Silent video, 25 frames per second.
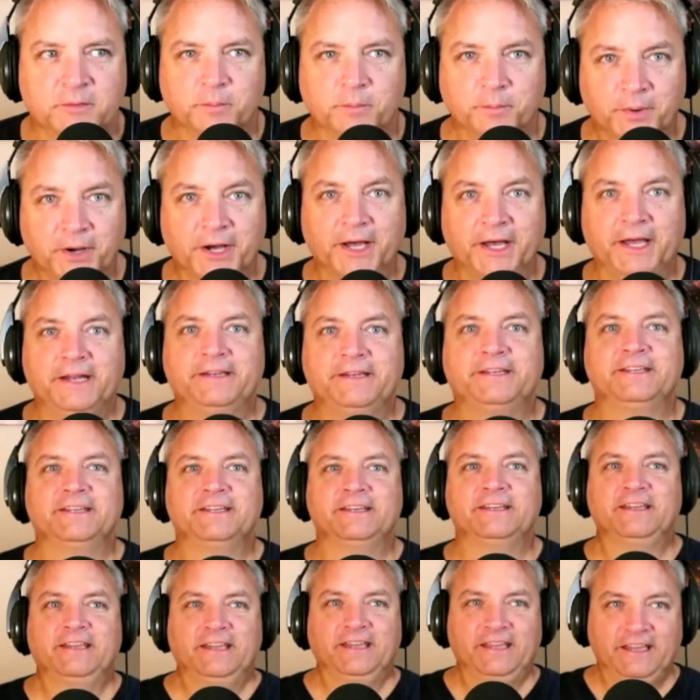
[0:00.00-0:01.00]
But
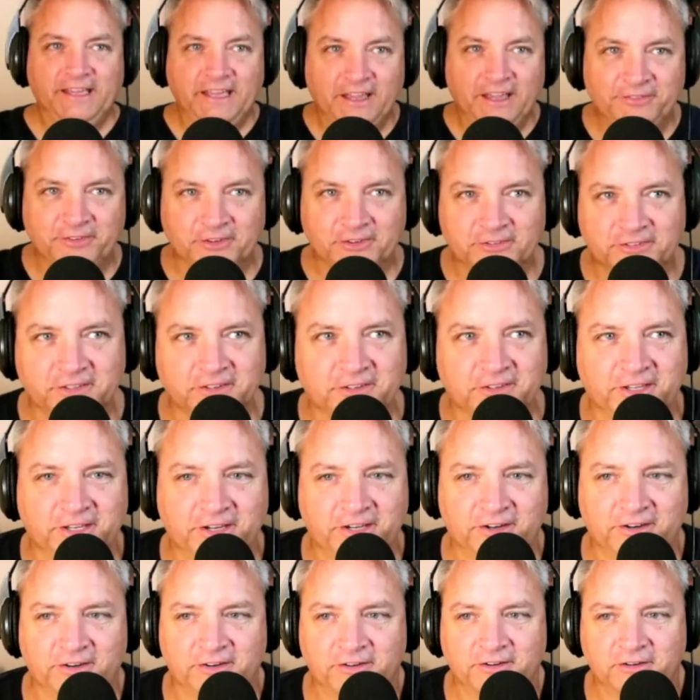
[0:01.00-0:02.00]
if you're still
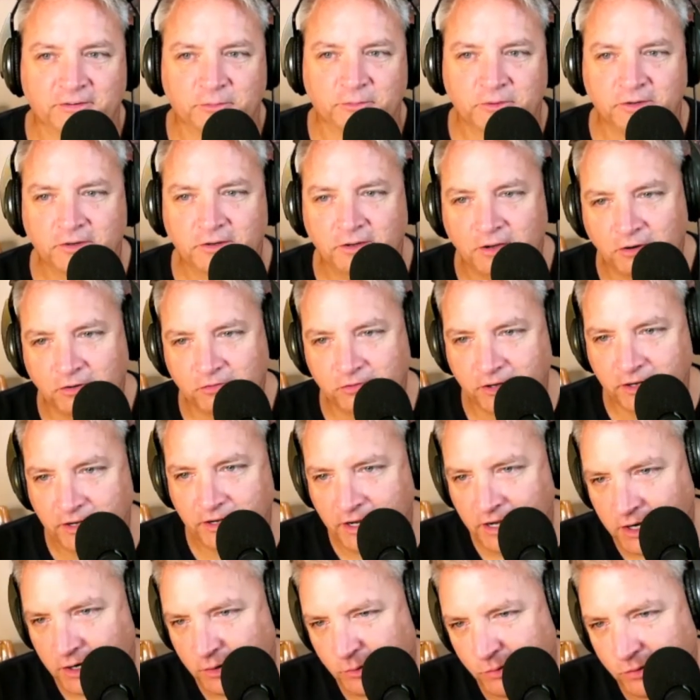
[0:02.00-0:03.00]
here, we're over an
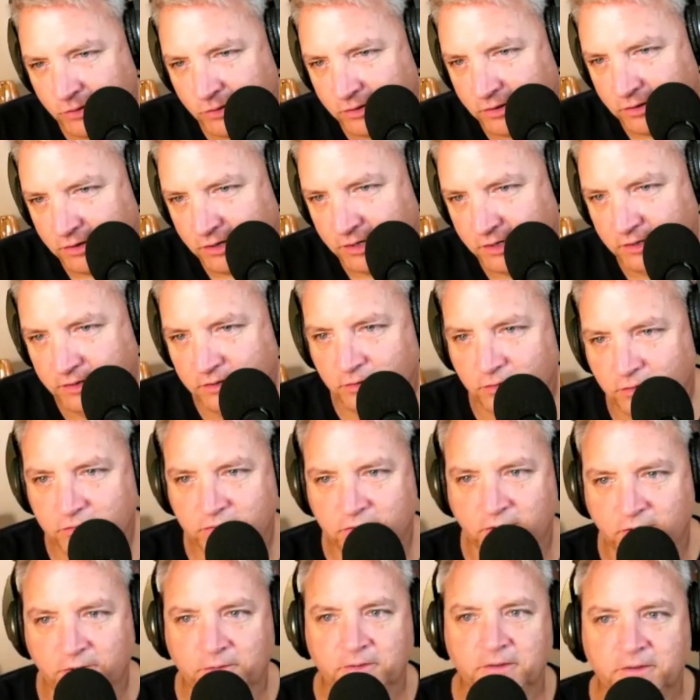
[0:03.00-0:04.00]
hour or
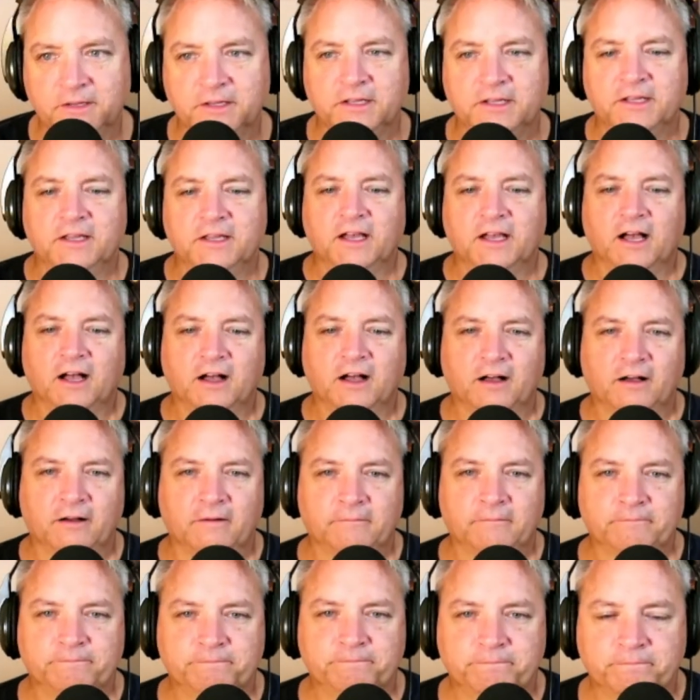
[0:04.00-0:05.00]
so.
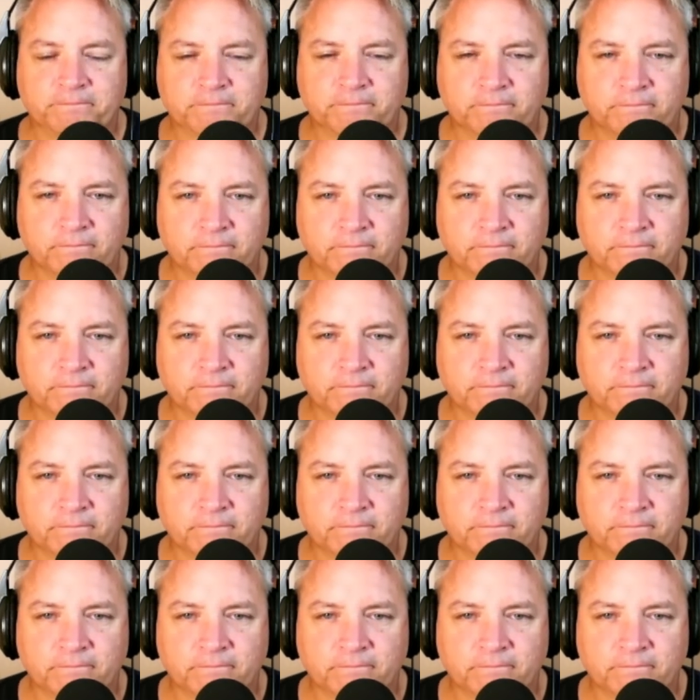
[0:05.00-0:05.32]
Are we? Wow.